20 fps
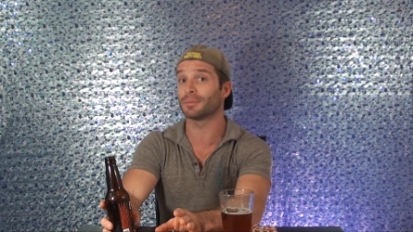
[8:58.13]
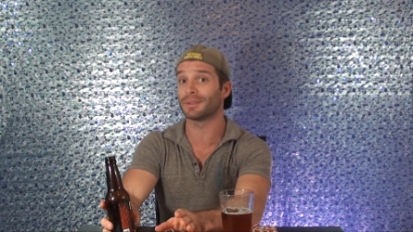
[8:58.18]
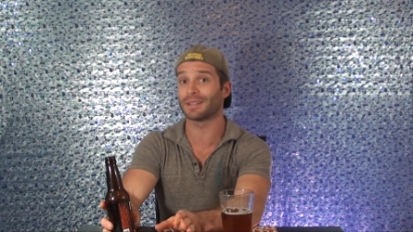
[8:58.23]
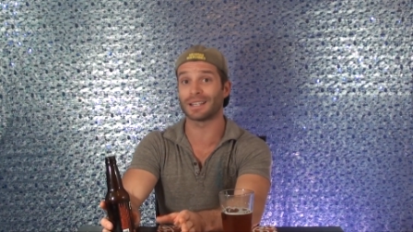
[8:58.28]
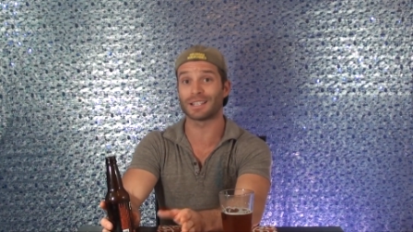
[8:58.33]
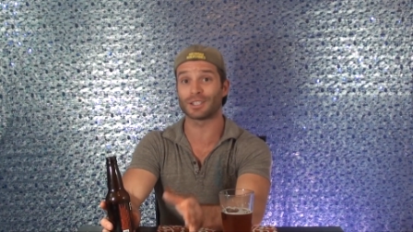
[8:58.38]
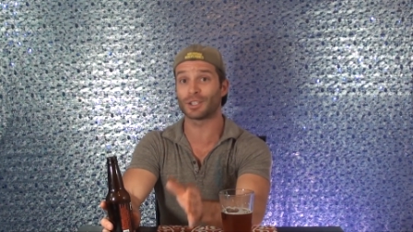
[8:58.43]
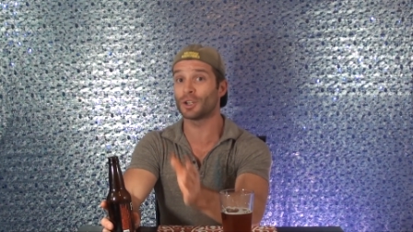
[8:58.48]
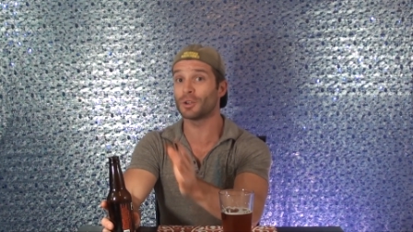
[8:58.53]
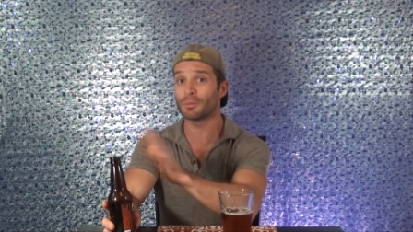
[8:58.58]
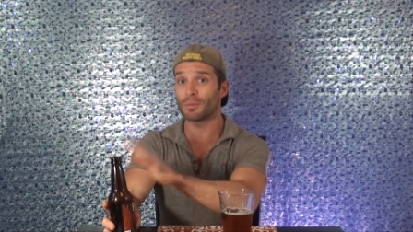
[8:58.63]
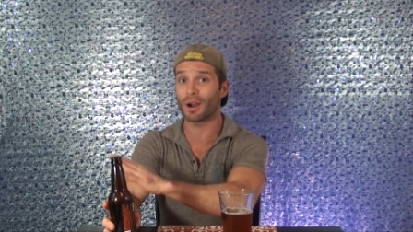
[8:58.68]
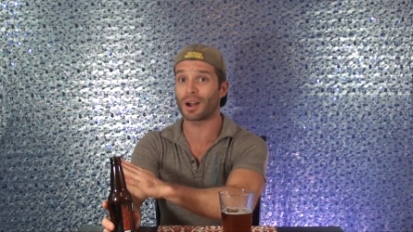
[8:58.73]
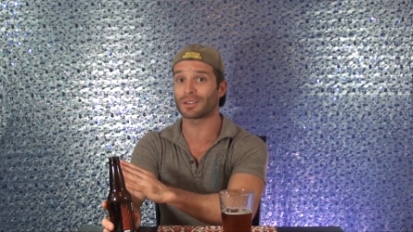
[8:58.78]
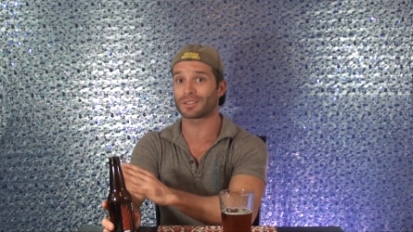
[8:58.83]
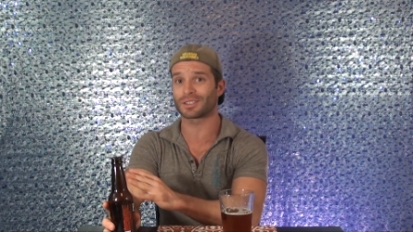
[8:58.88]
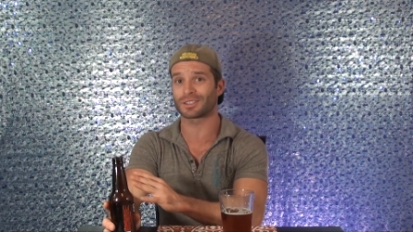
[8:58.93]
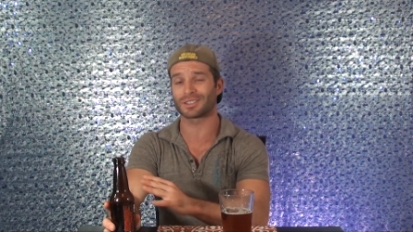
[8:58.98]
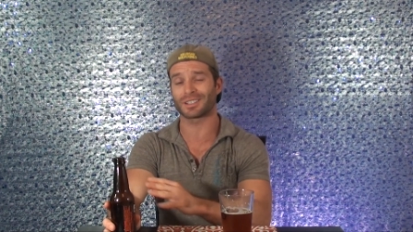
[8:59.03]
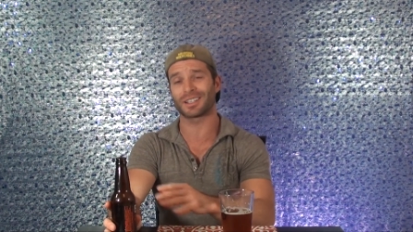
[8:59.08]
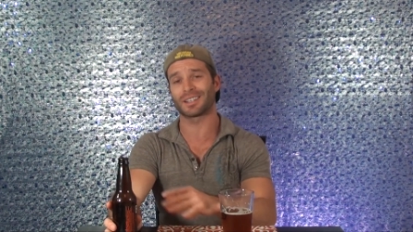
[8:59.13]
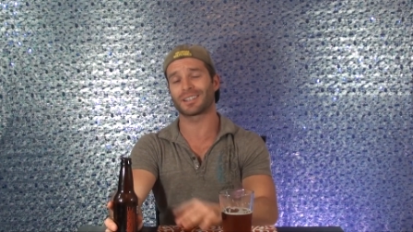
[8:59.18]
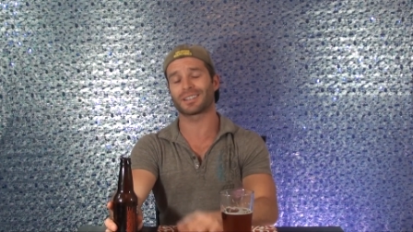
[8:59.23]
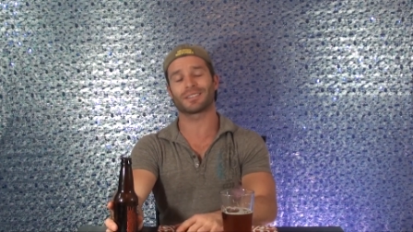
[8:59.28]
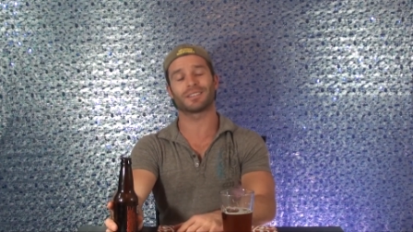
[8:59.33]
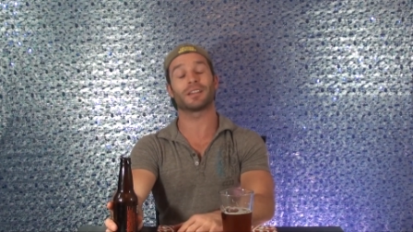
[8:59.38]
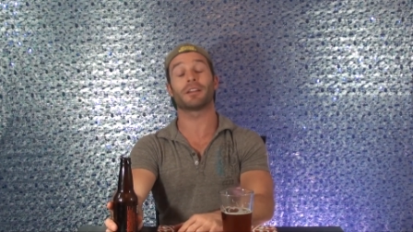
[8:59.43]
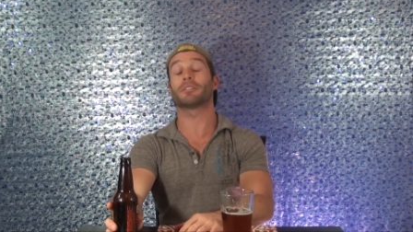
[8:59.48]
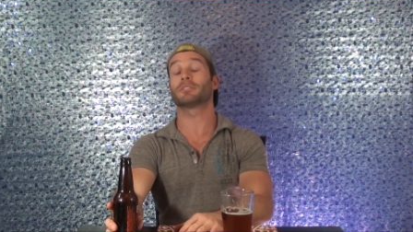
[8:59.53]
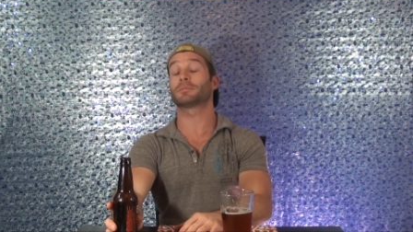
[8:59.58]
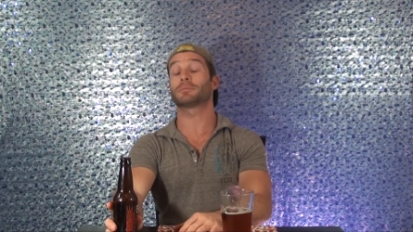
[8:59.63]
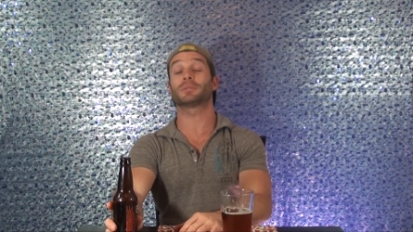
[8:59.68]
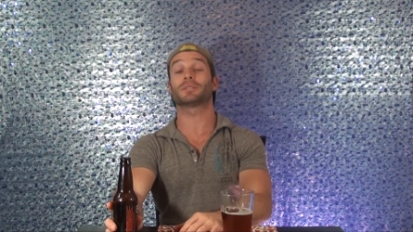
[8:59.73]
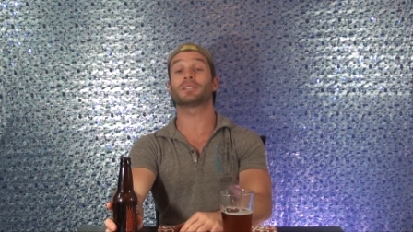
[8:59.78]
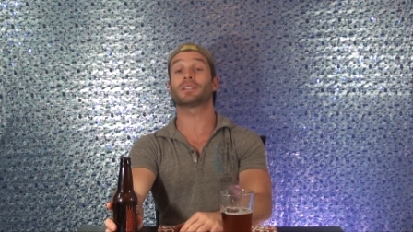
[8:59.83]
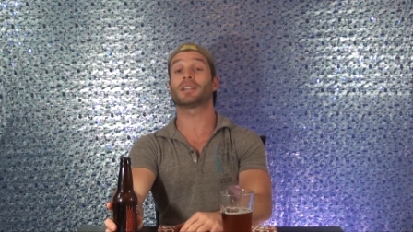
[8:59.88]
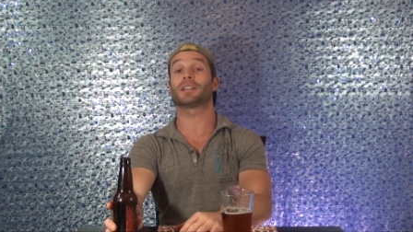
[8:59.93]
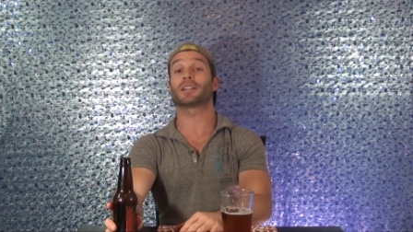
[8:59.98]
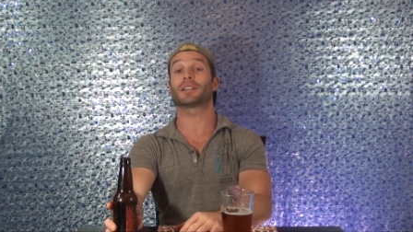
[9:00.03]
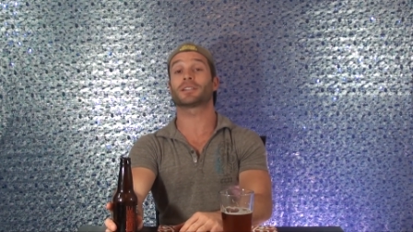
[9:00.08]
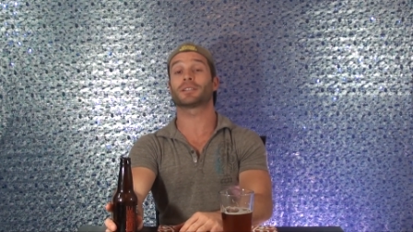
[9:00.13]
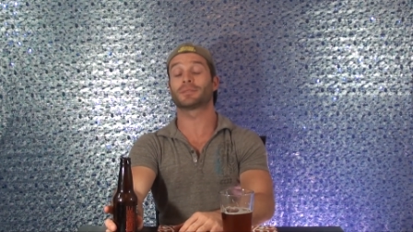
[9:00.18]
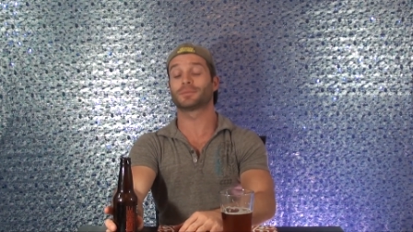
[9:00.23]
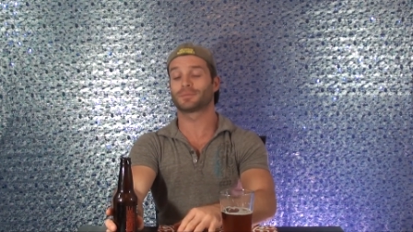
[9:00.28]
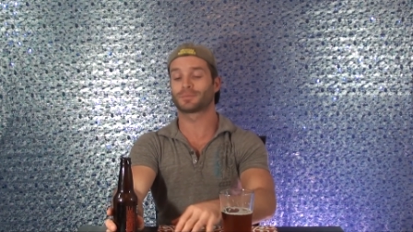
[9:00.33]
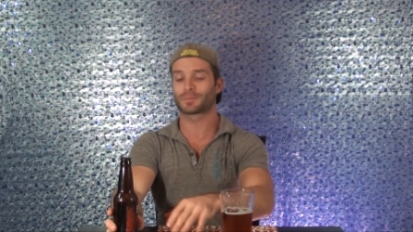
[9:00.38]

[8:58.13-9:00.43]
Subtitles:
But then too much, it's like, that was a mistake.